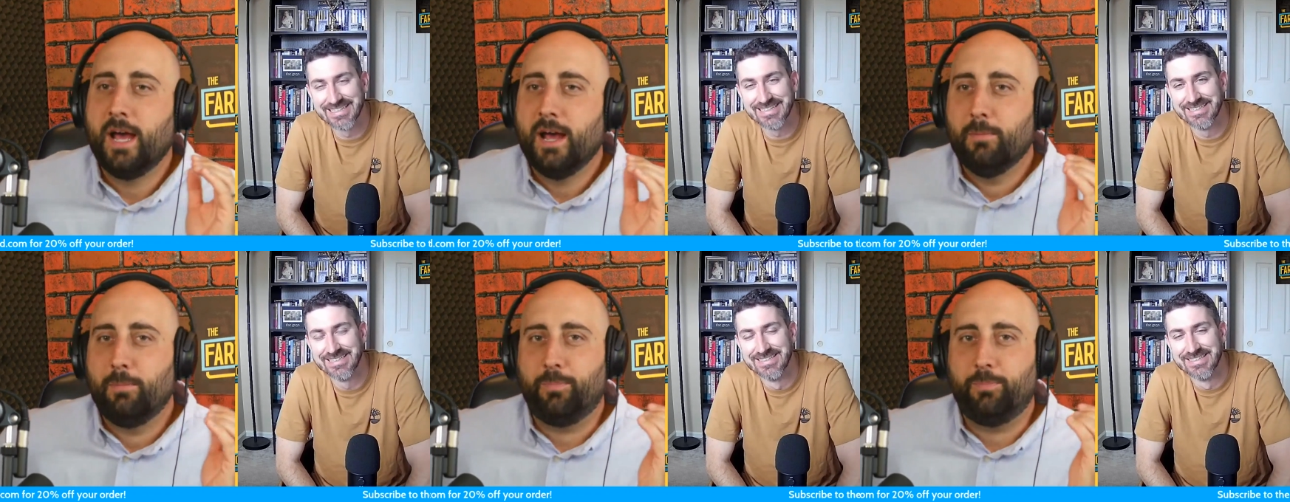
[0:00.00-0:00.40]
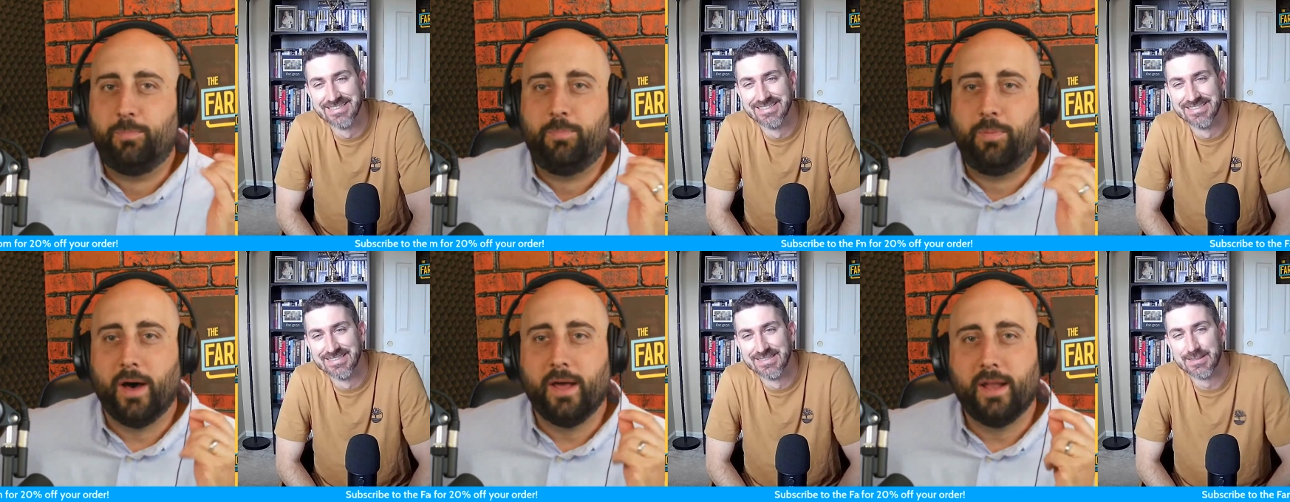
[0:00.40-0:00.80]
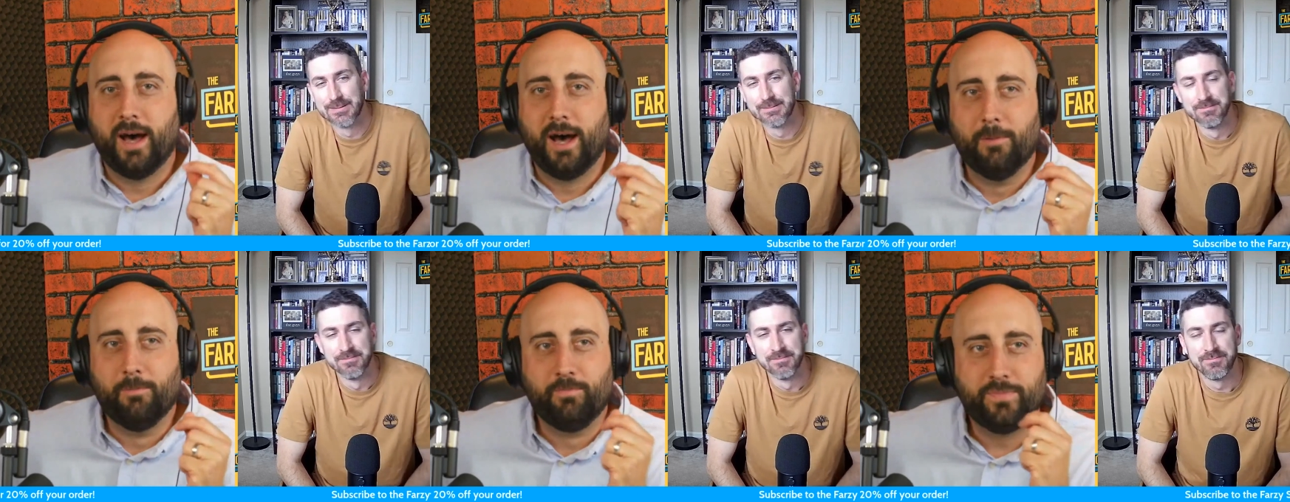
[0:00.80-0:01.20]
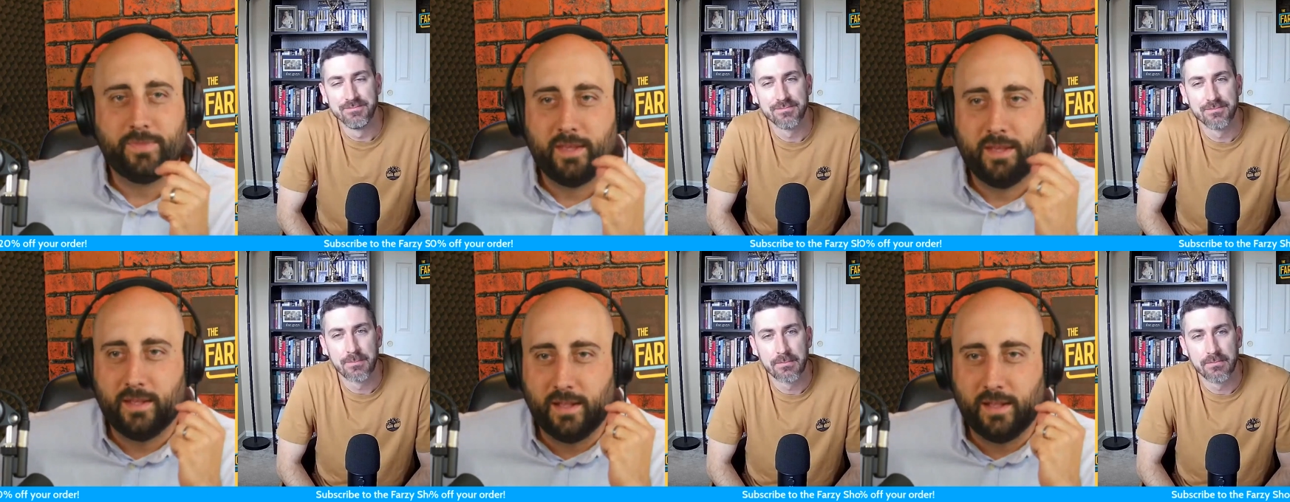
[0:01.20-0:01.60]
Speaker 1: Yeah. But um,
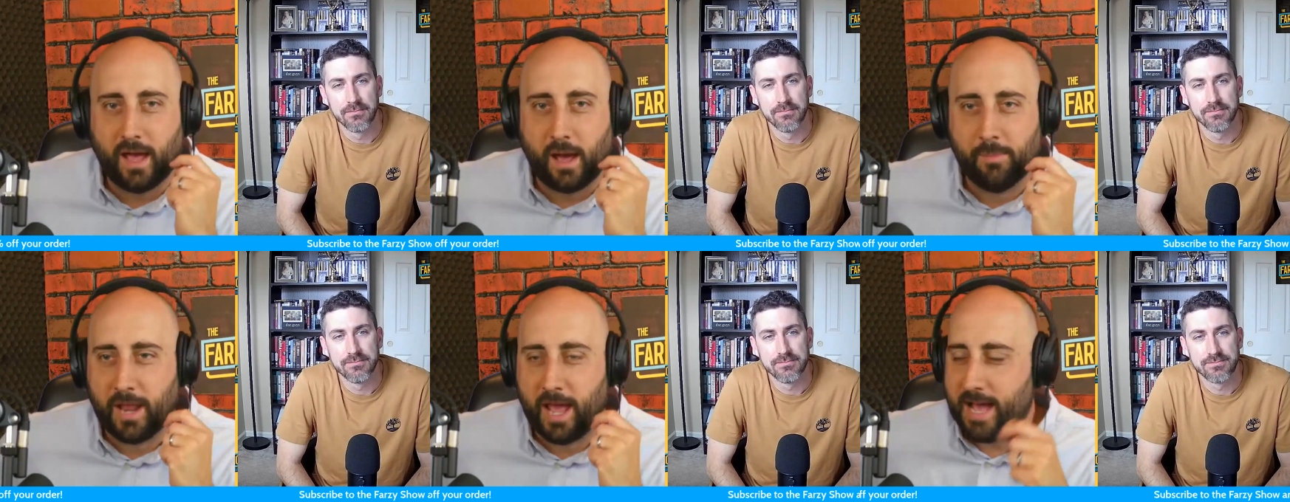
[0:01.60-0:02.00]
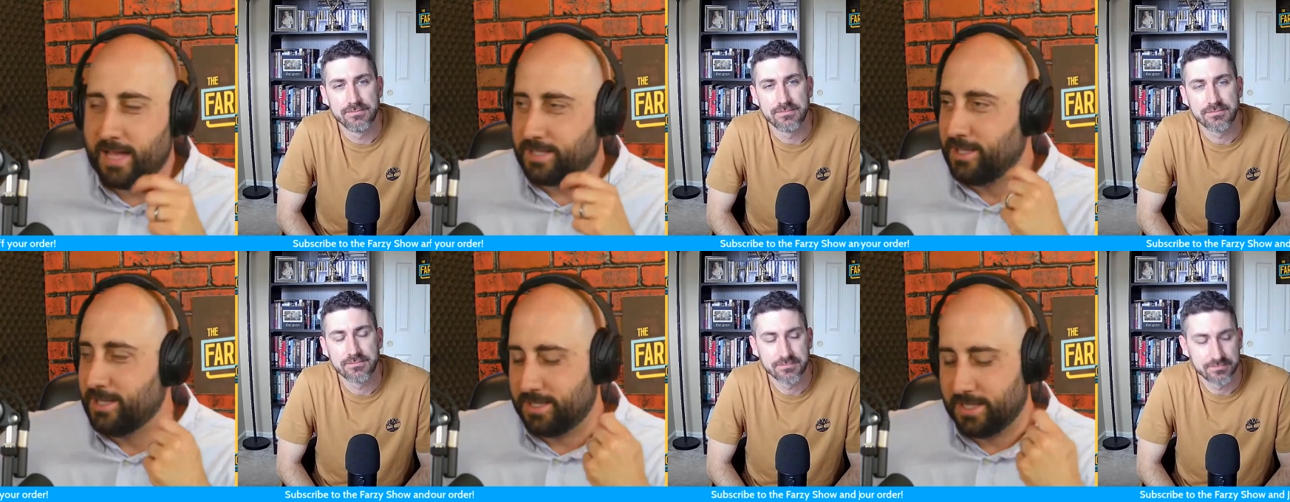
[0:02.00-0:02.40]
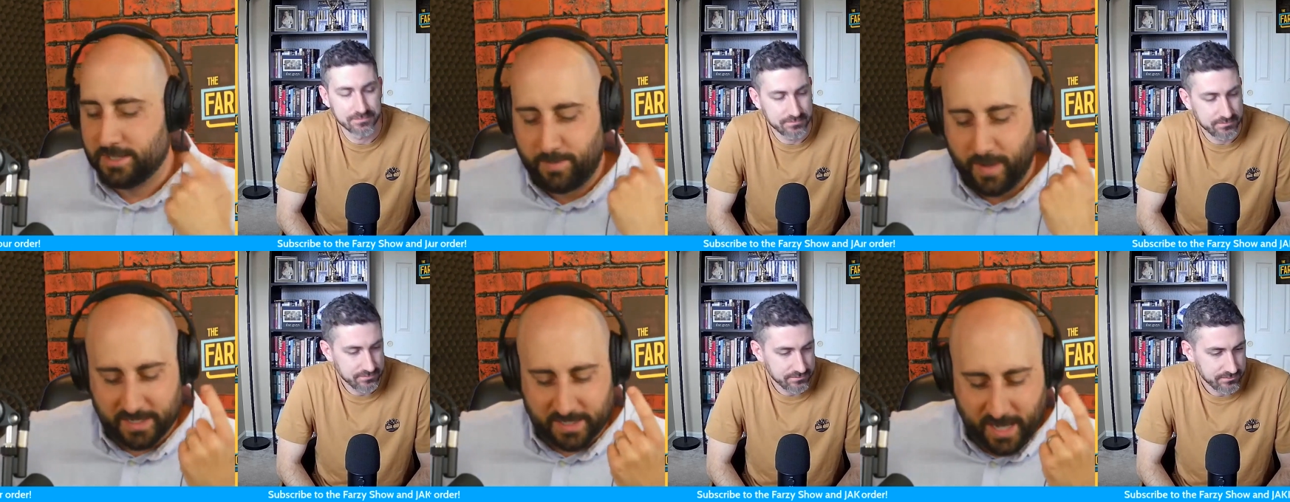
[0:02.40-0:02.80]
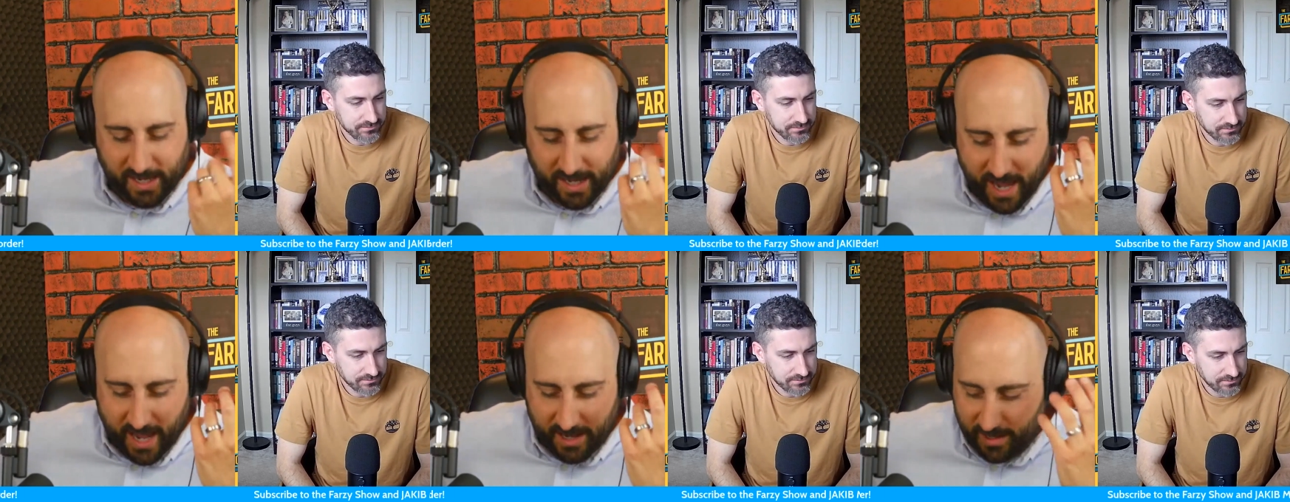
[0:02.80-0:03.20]
I'm going to ask this as best I
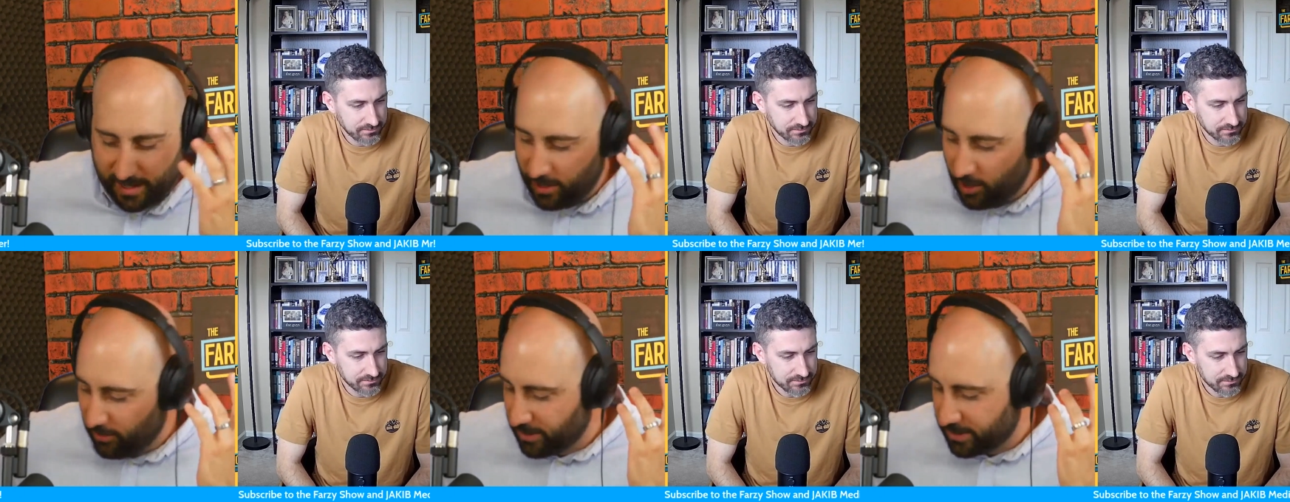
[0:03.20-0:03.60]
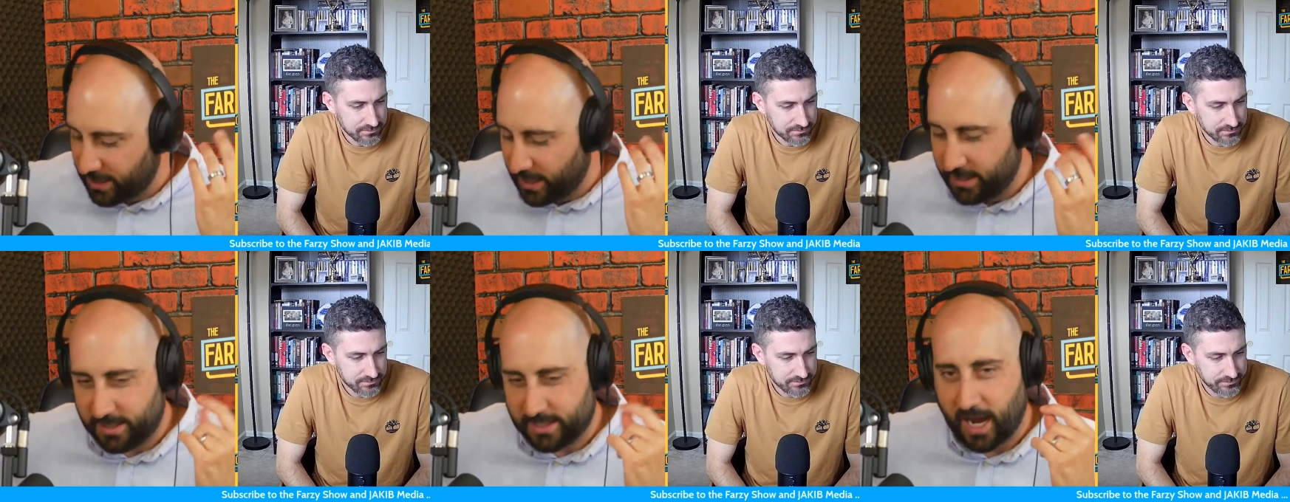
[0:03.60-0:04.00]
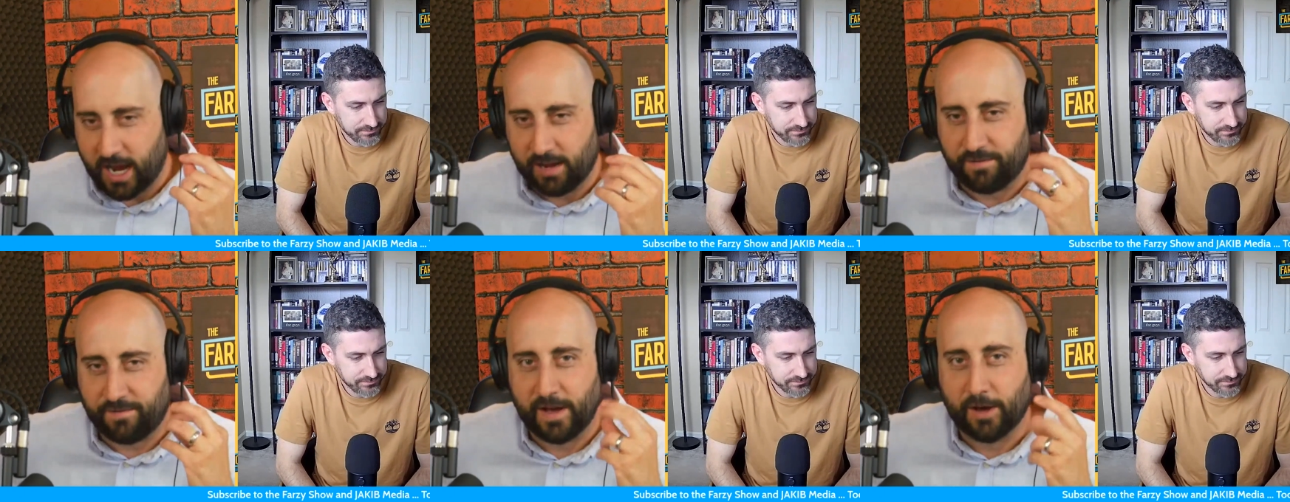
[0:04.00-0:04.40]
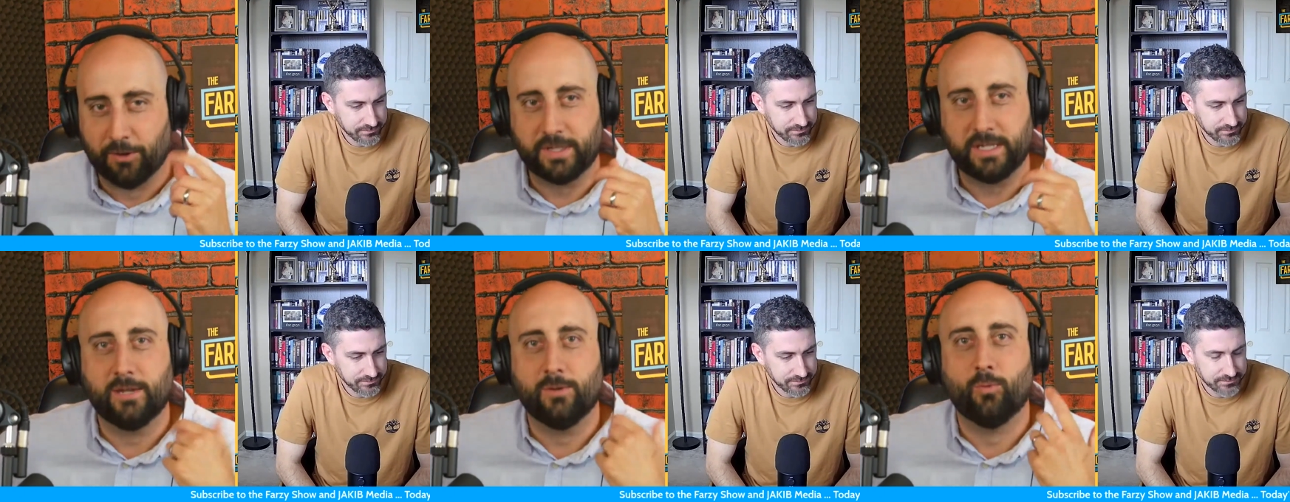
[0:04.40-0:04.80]
can in almost a
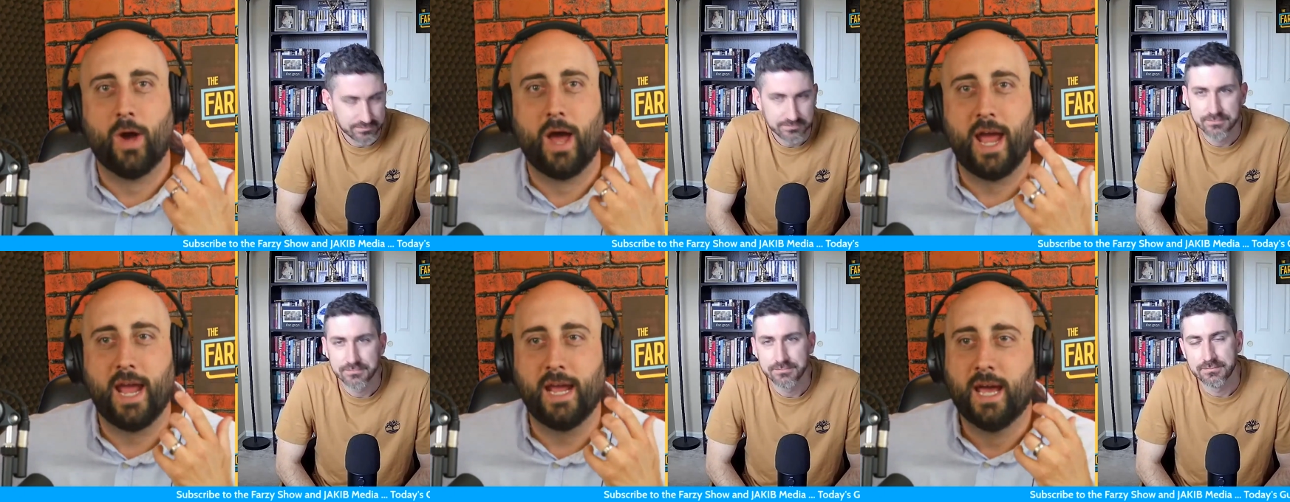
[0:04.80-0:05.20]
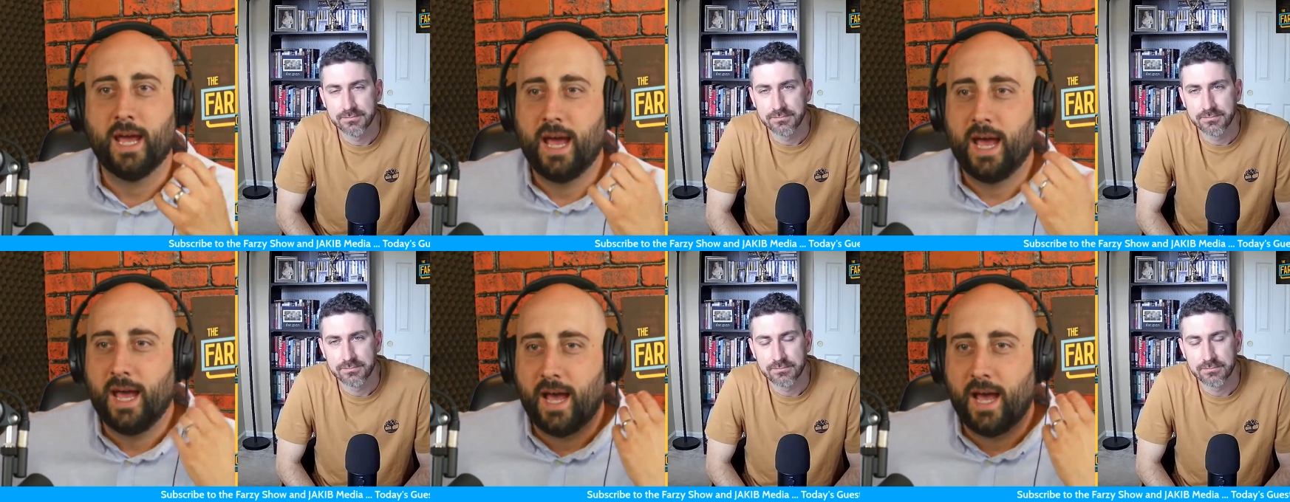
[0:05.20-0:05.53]
Seinfeldian way.